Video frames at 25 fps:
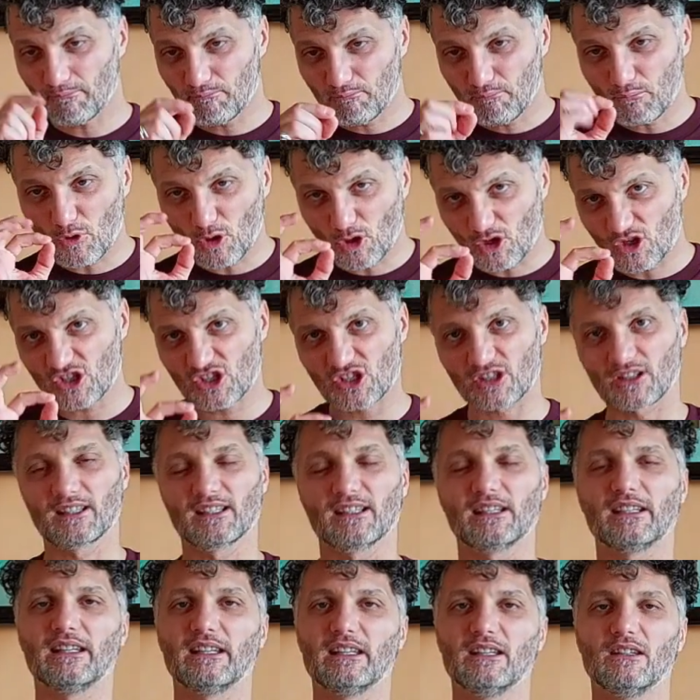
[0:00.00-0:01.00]

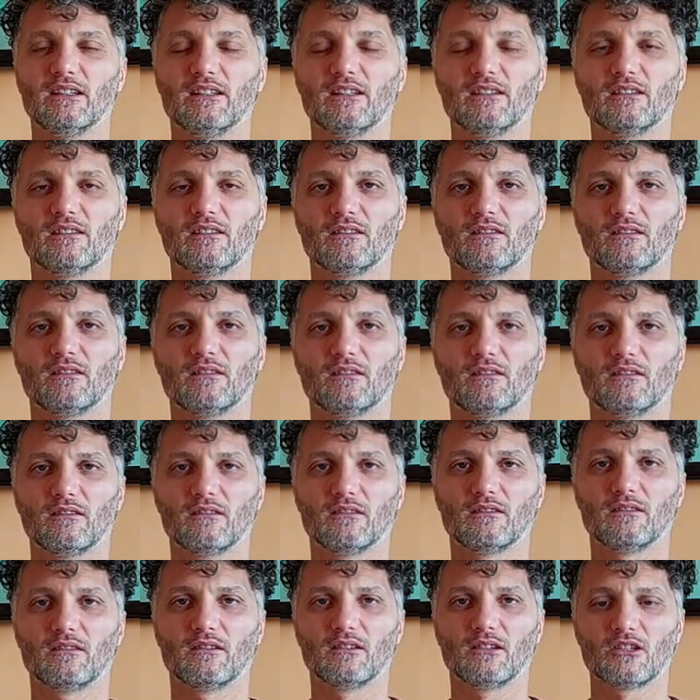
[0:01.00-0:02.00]
Personally.
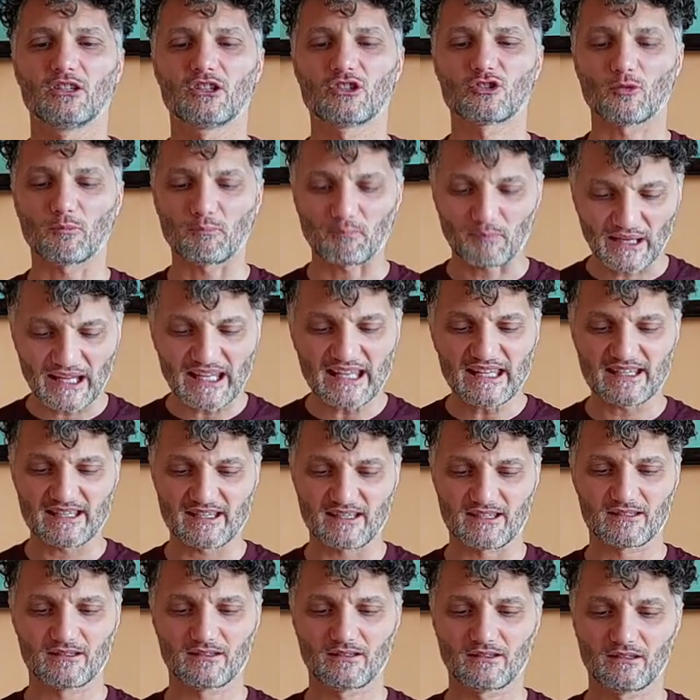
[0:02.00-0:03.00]
So
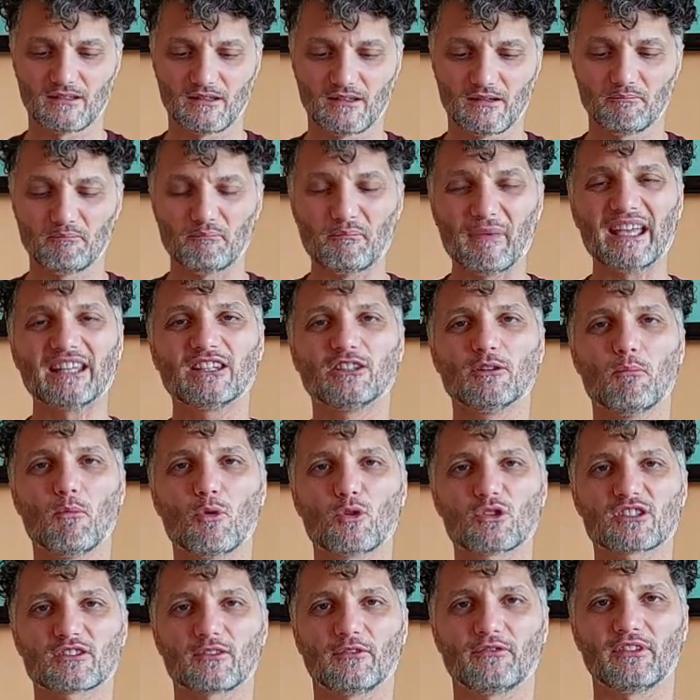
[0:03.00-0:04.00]
please, make the
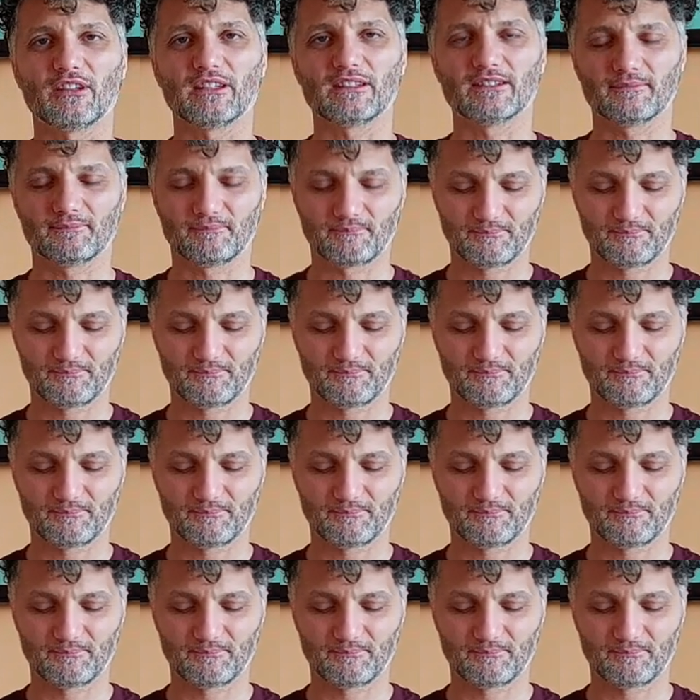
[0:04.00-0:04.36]
most of it.